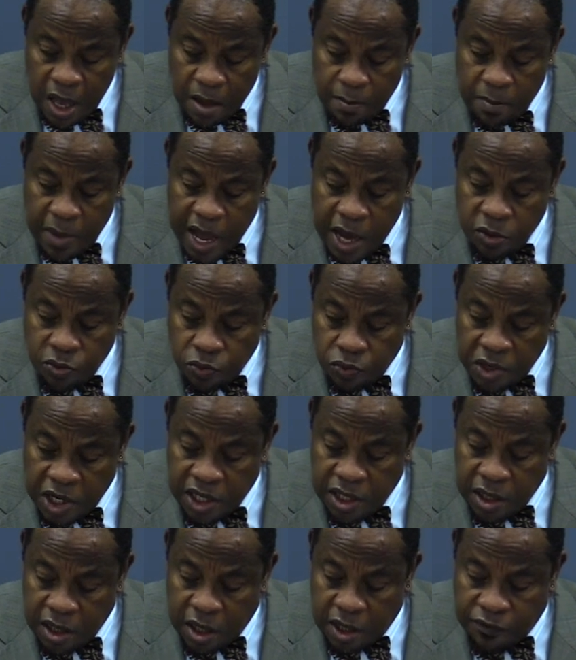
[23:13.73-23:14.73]
My
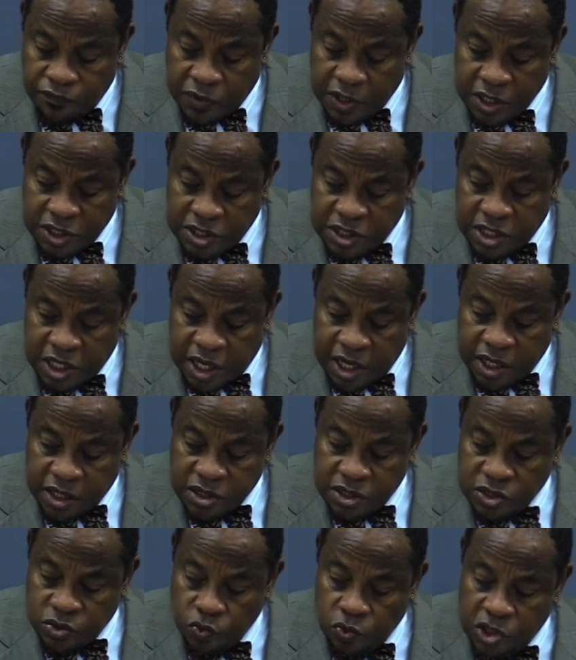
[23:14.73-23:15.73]
reading of this
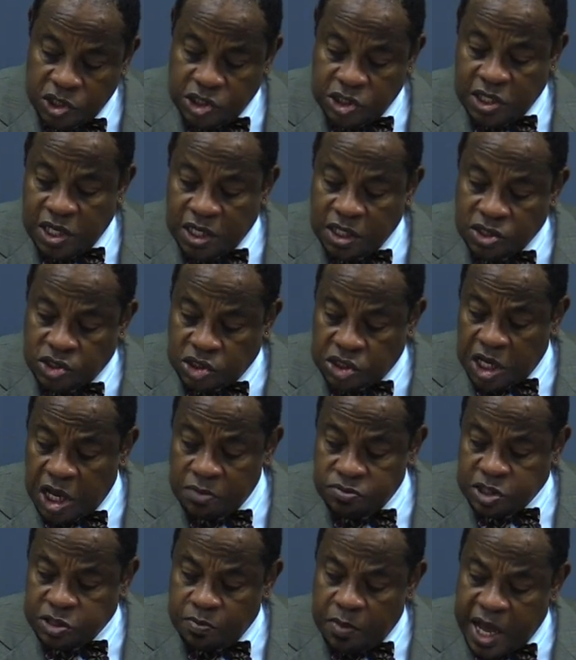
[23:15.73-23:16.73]
text, which then
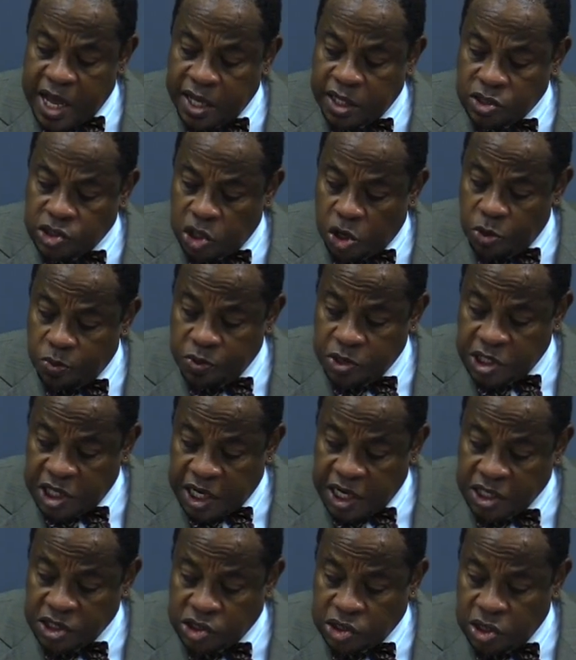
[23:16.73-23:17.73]
shapes my
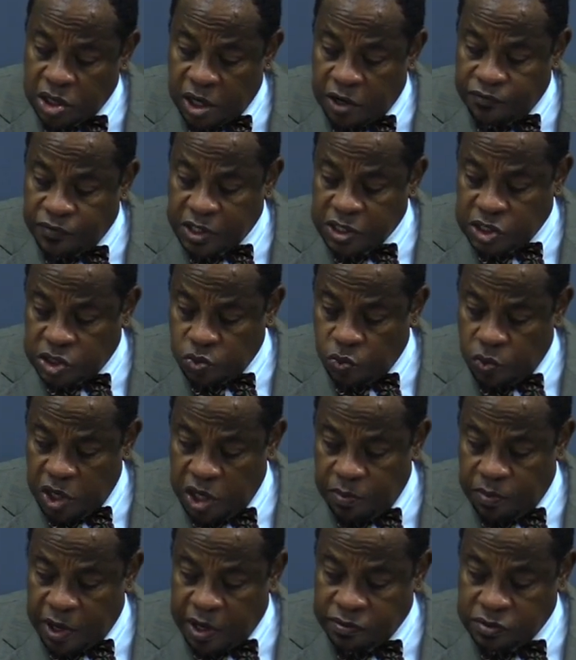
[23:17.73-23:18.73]
interpretation of the
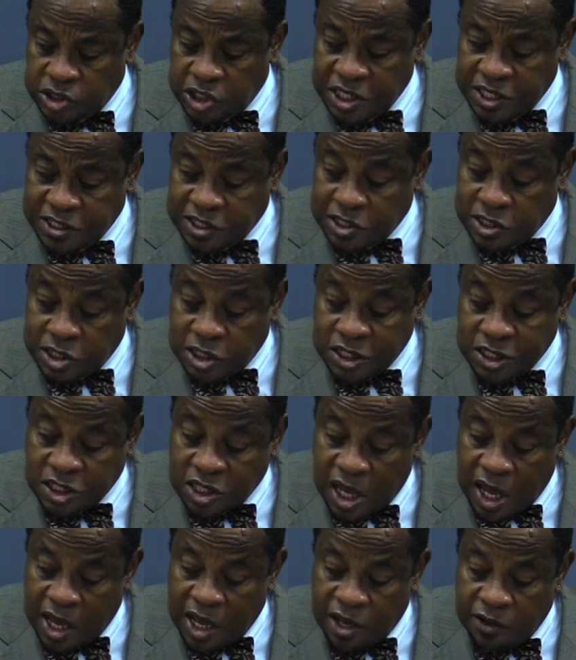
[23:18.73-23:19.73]
sweep of Jesus'
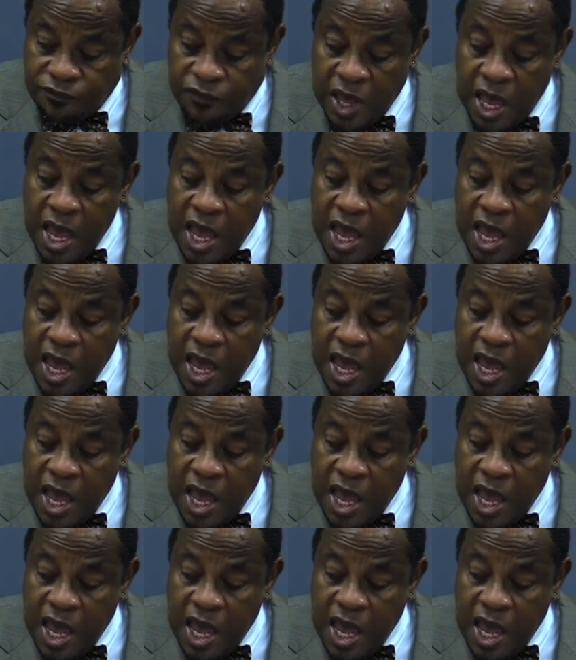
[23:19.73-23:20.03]
life,